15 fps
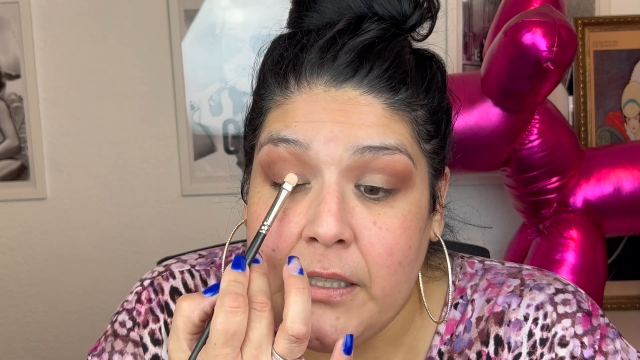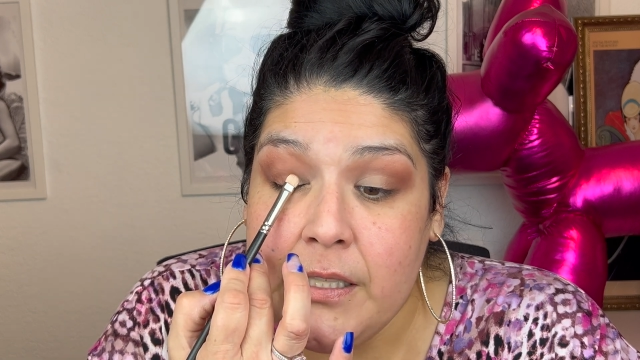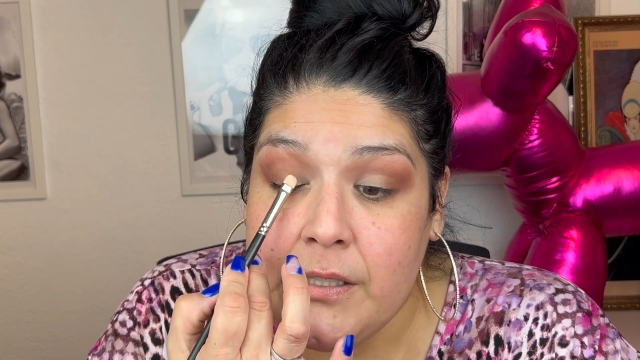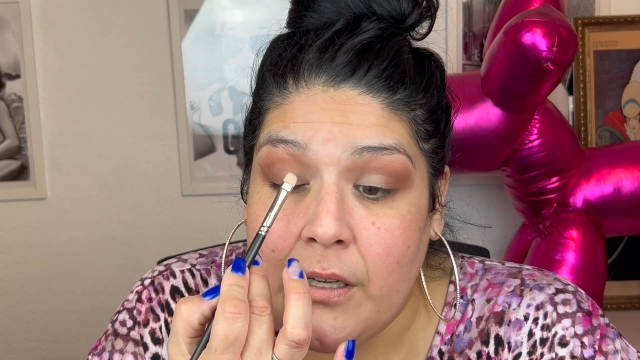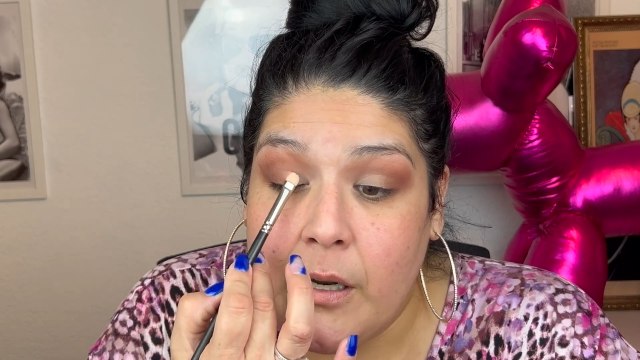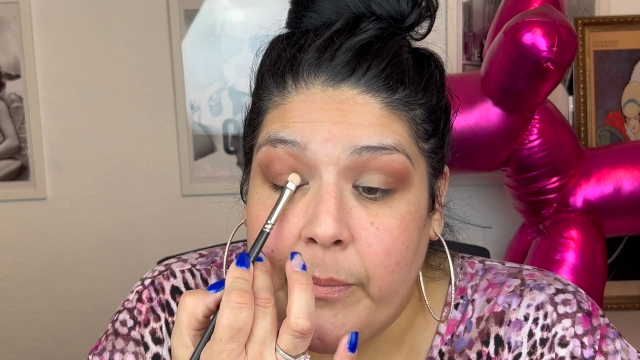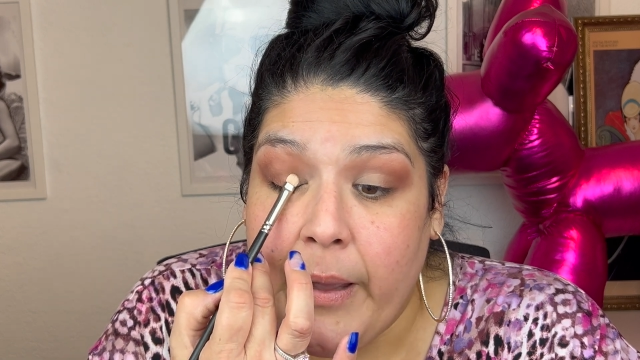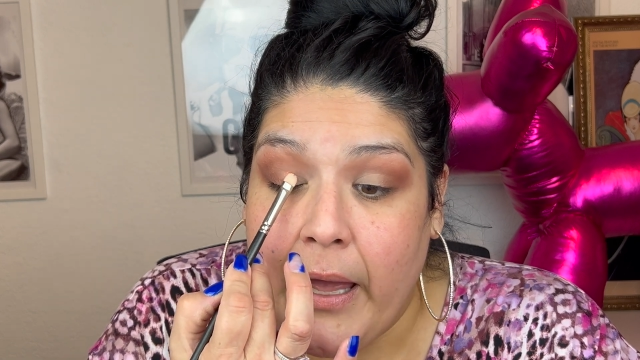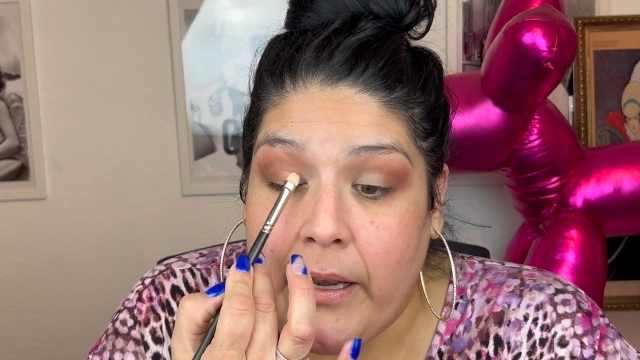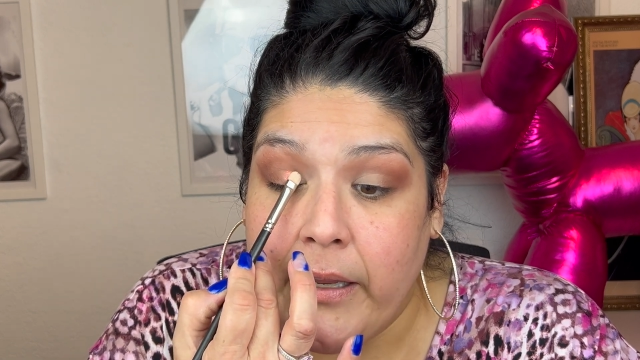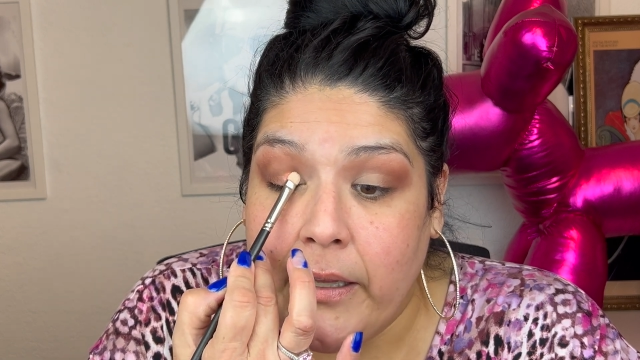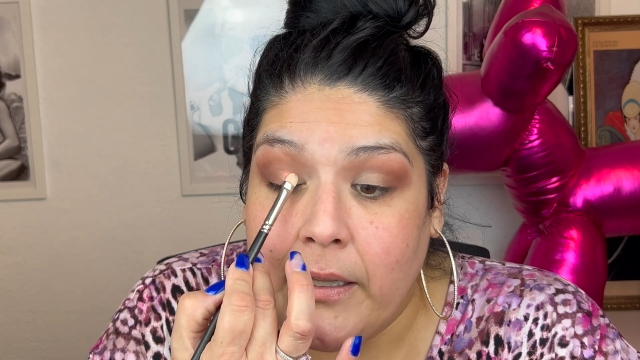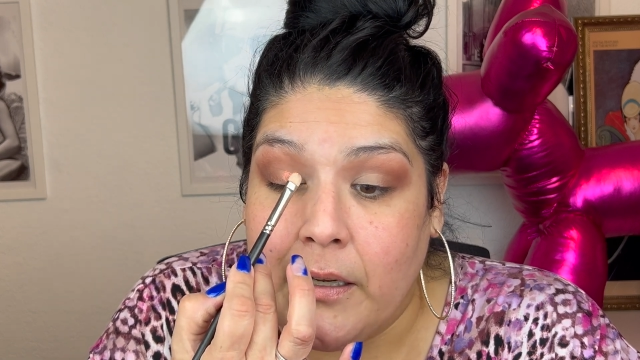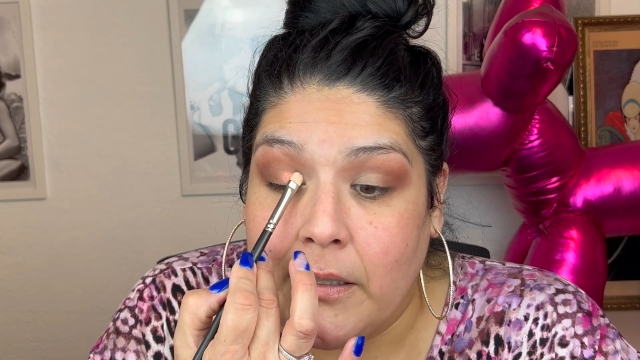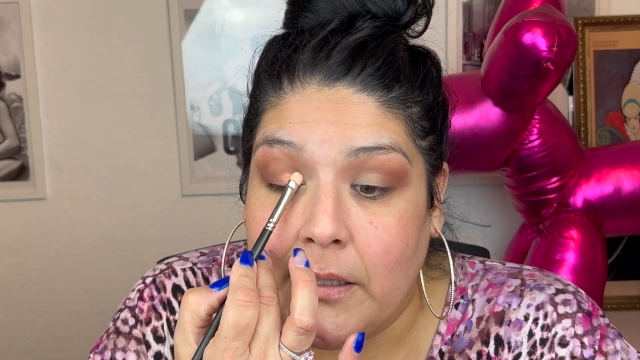start patting
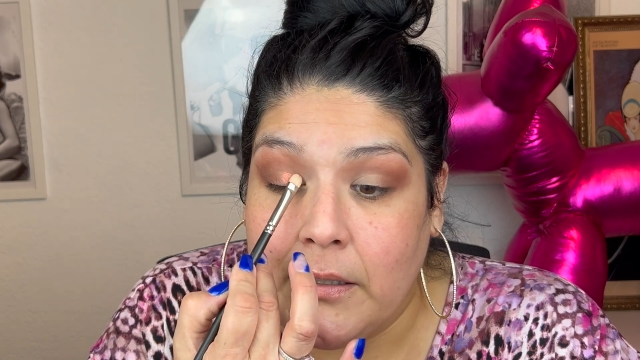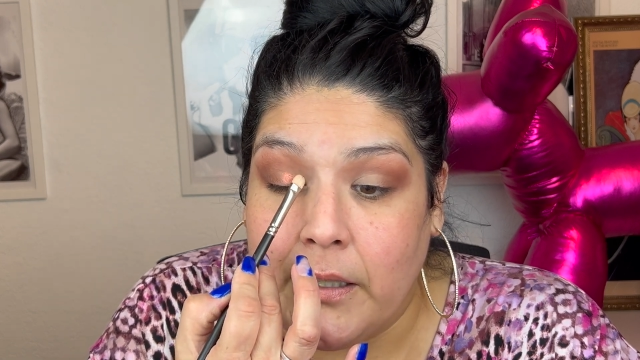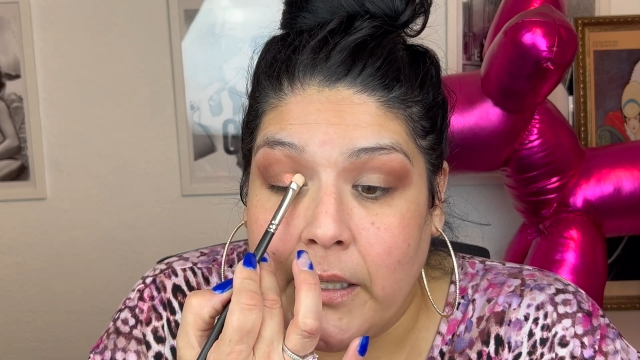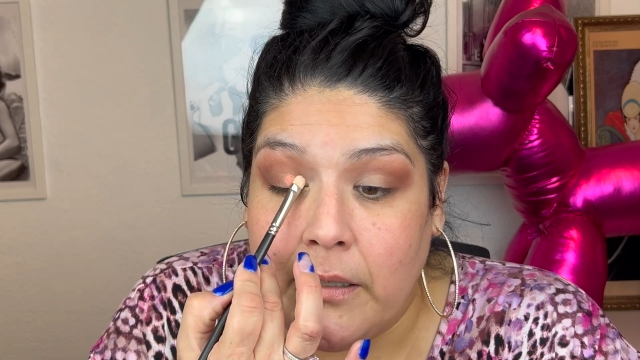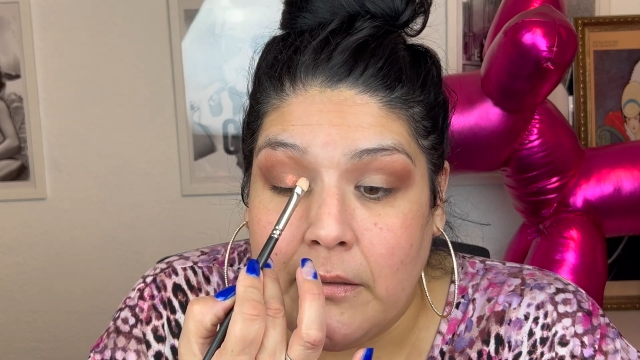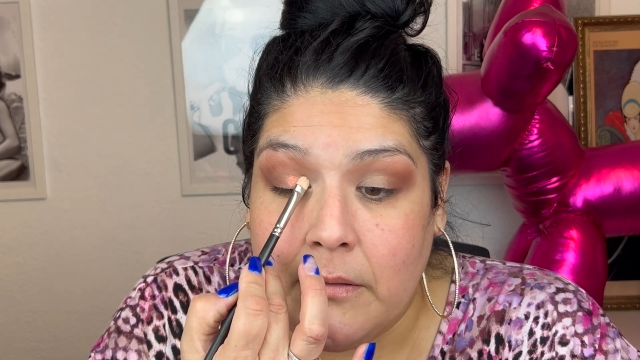it on the lid.